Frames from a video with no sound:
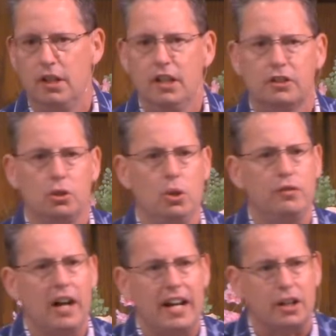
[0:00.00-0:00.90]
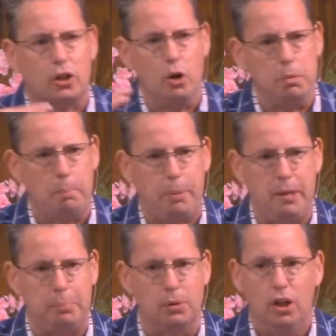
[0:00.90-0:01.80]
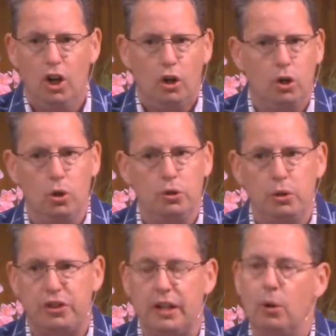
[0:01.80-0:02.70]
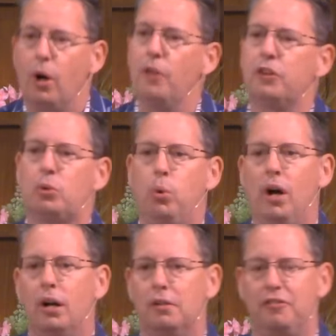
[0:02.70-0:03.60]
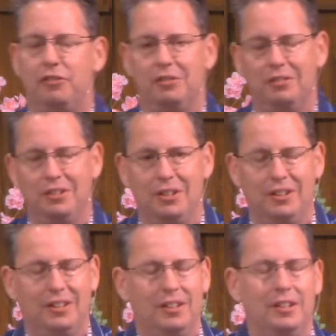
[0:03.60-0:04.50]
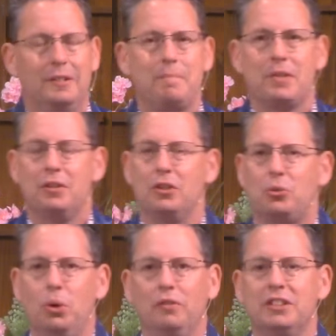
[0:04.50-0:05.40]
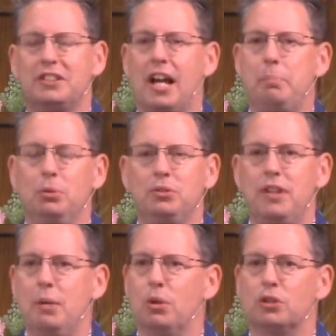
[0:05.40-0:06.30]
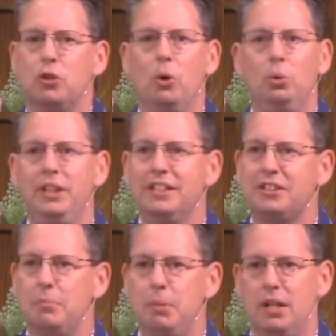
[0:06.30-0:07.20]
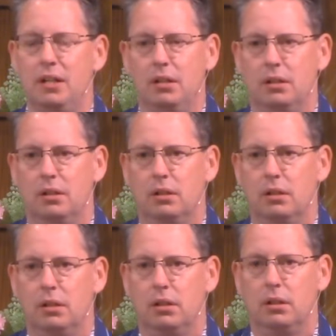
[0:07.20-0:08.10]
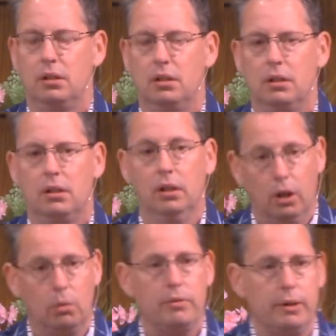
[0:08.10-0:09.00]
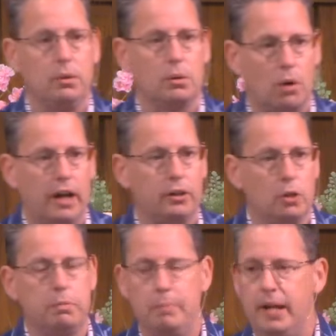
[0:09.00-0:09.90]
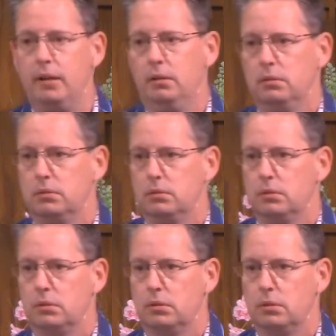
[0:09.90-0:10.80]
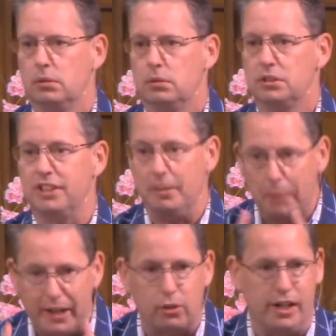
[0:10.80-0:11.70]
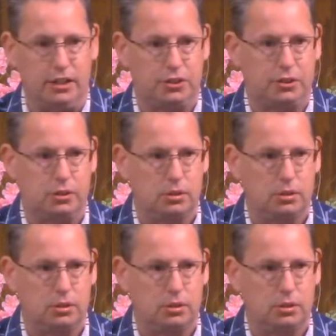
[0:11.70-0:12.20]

So you've got a group of people who you think, oh, the 12 the 12 disciples, they were as holy as can be. No, they were a rotten group of men, saved by grace.